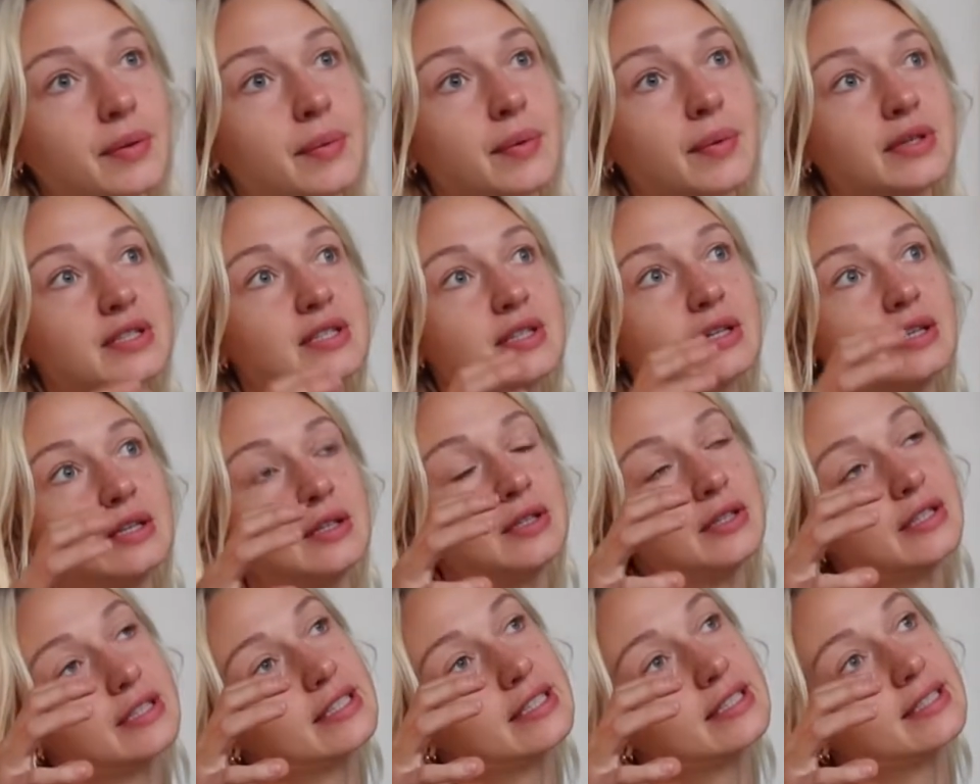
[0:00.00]
were to
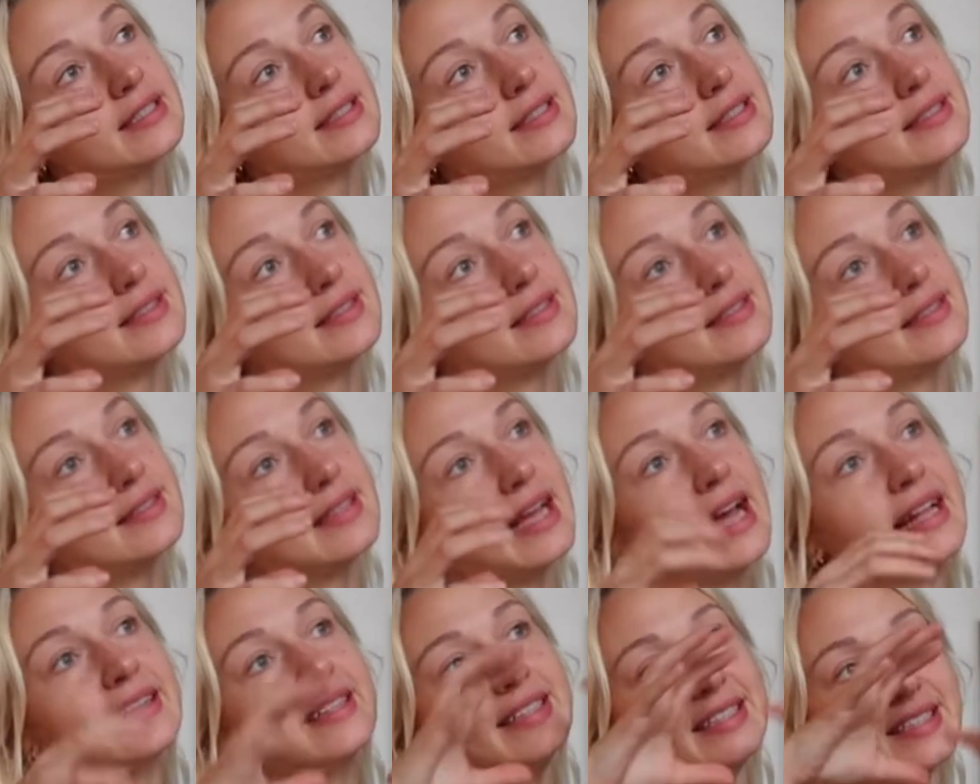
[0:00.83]
look
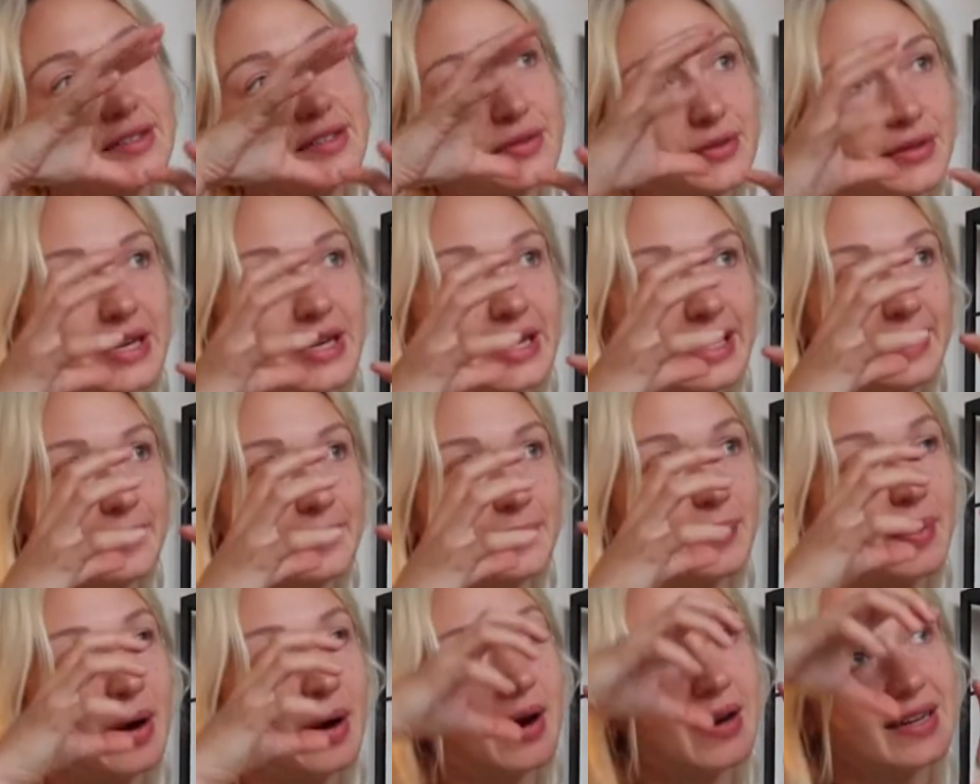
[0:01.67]
at these three
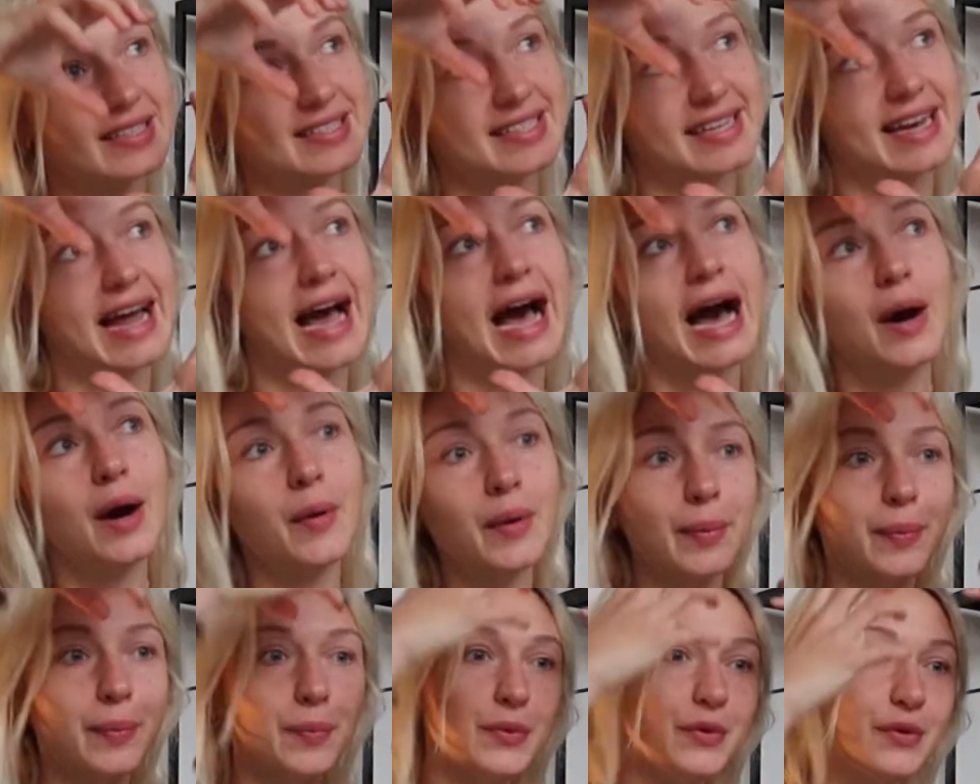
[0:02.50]
parts and how
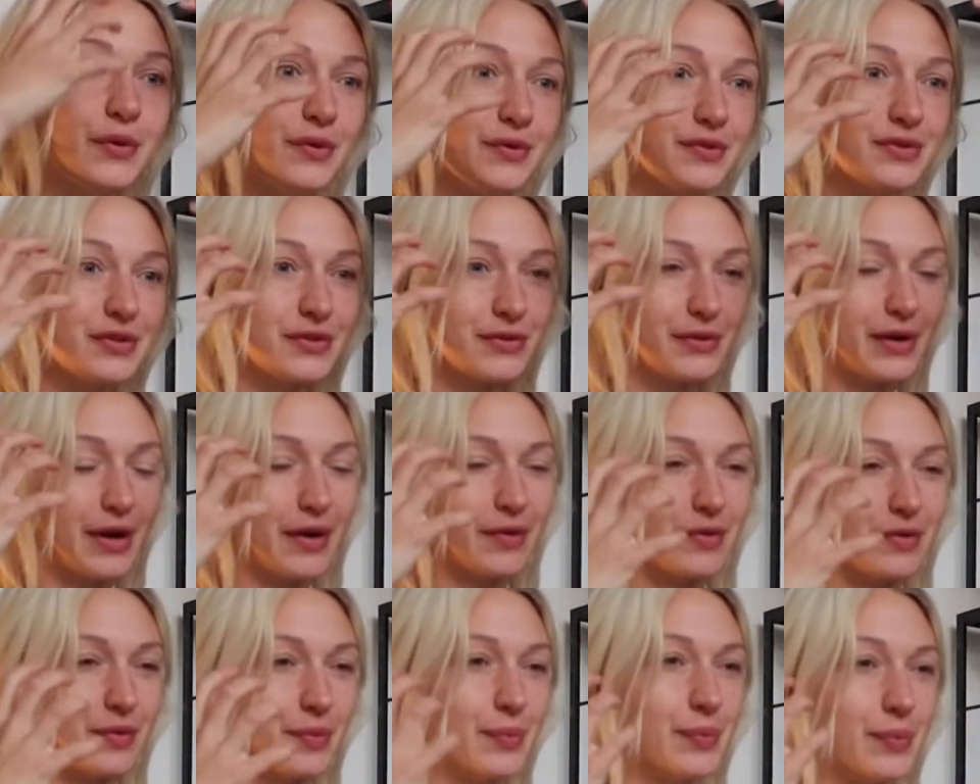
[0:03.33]
it moves
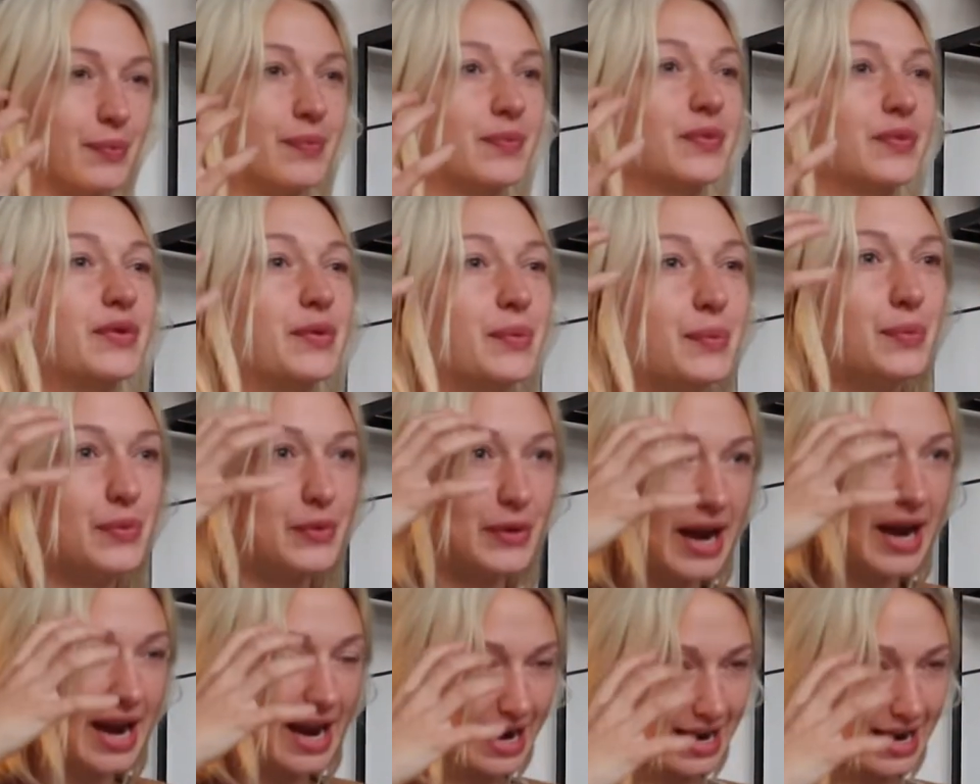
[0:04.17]
throughout the
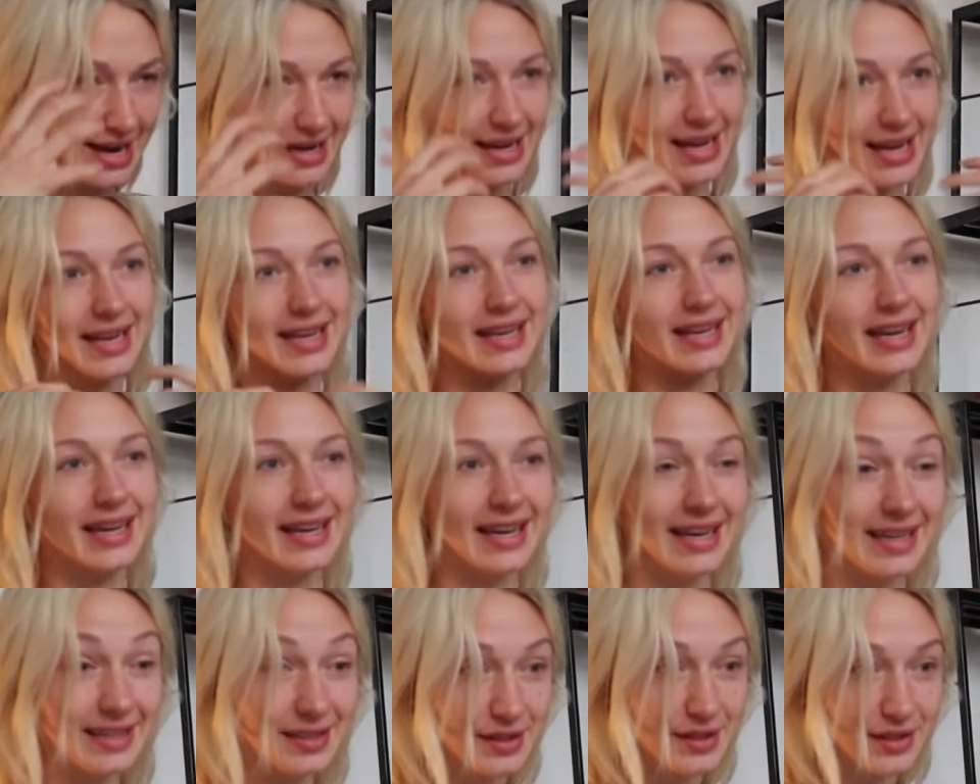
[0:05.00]
brain and
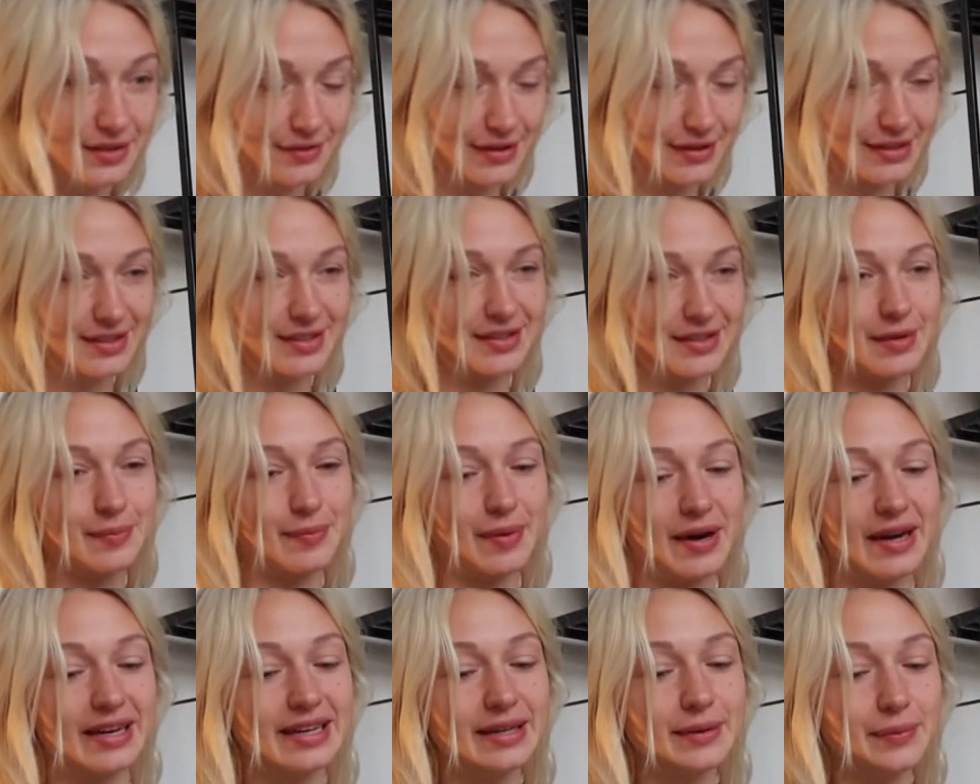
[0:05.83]
into the rest of the
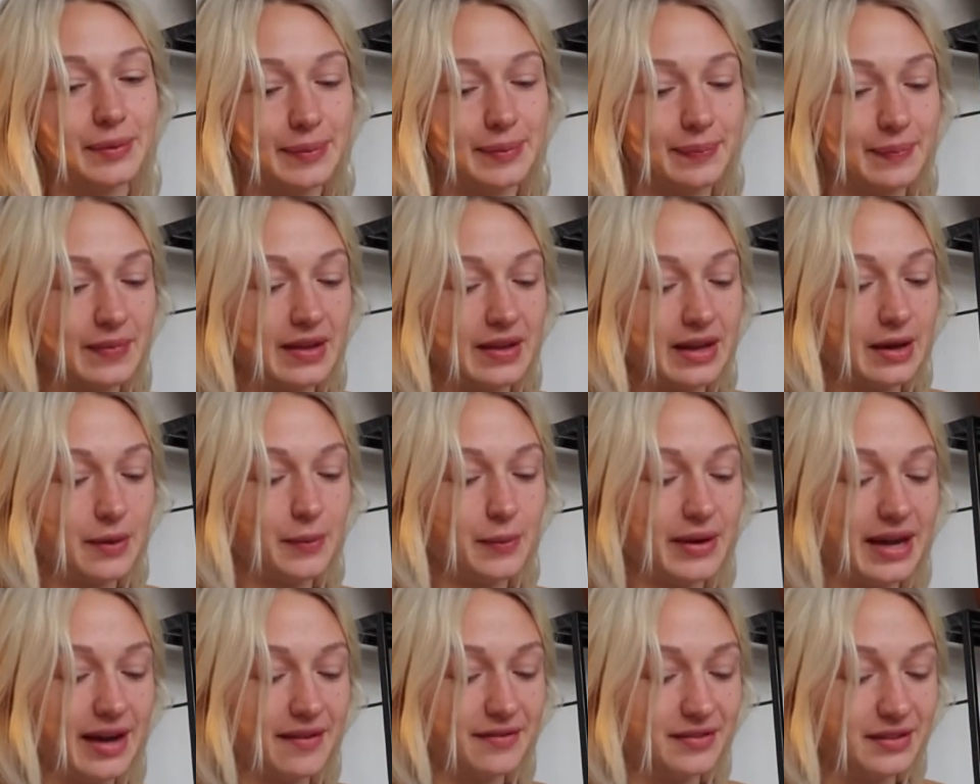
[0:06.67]
body,
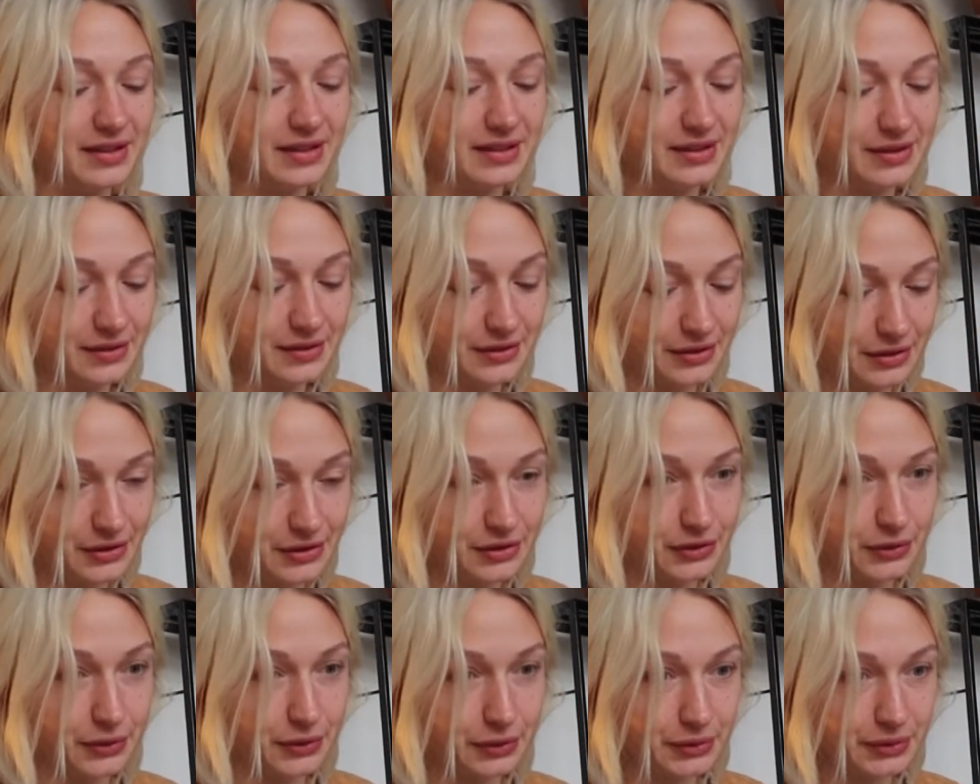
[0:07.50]
we have the
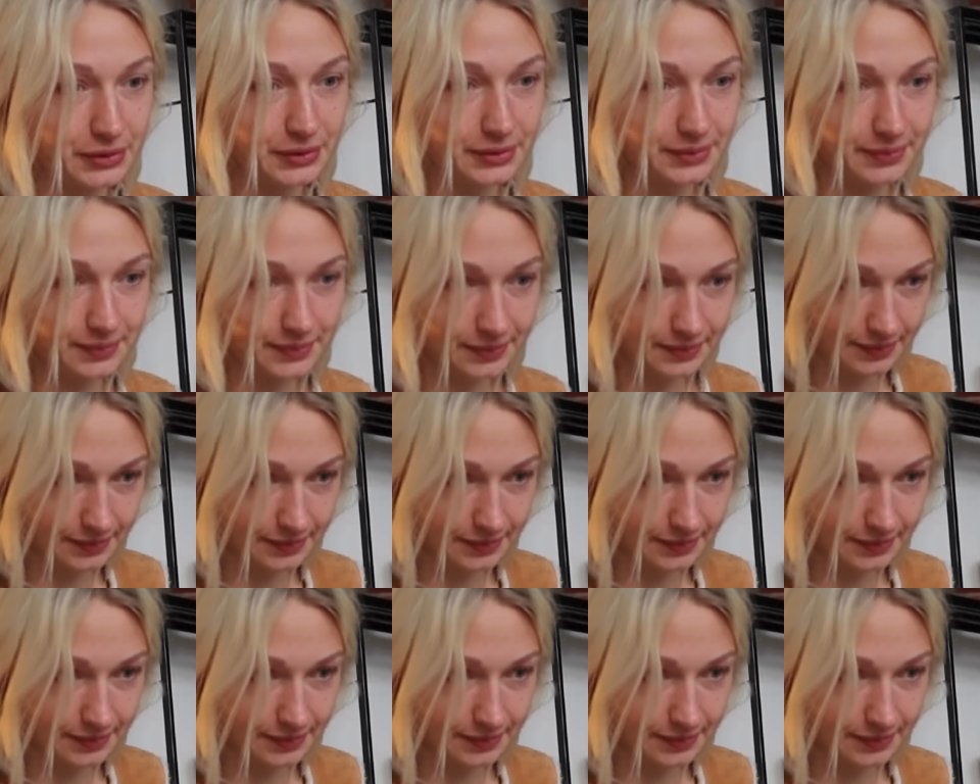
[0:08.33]
skull.